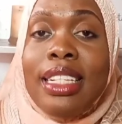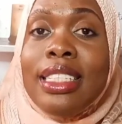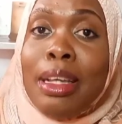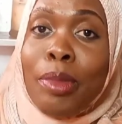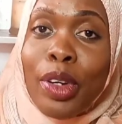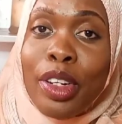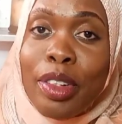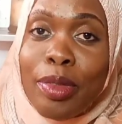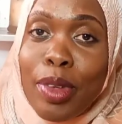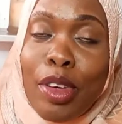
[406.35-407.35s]

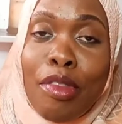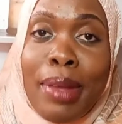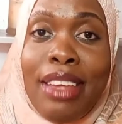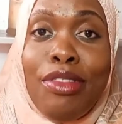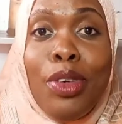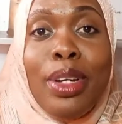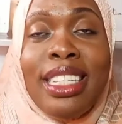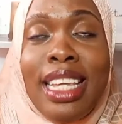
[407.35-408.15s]
someone, one of my viewers.